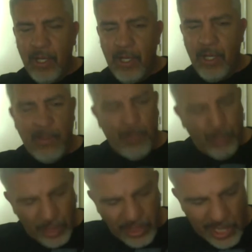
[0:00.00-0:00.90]
and then
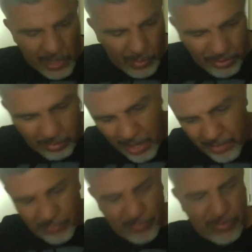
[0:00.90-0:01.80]
put a towel on the
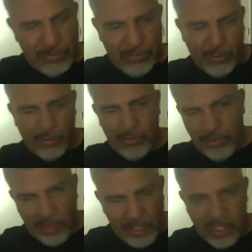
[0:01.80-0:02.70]
bottom so
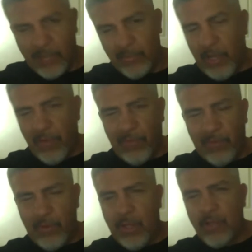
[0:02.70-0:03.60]
nothing comes out
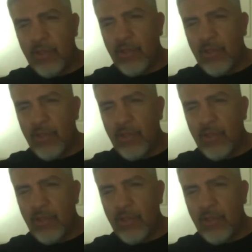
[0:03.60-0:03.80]
under the